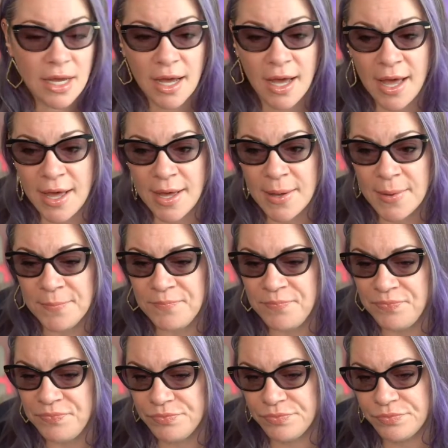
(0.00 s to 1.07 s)
Um,
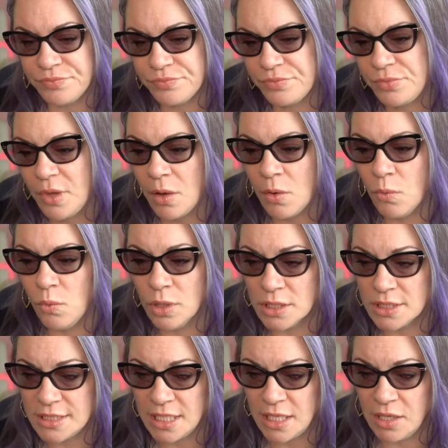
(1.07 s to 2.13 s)
we'll
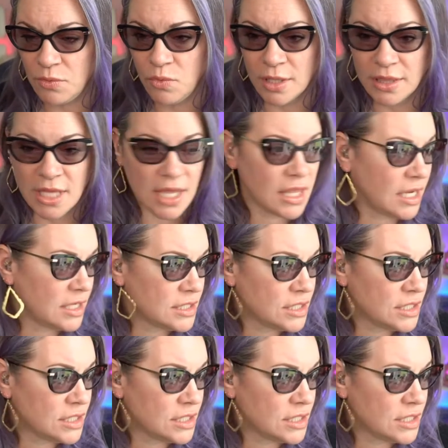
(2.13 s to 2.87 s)
see what they think.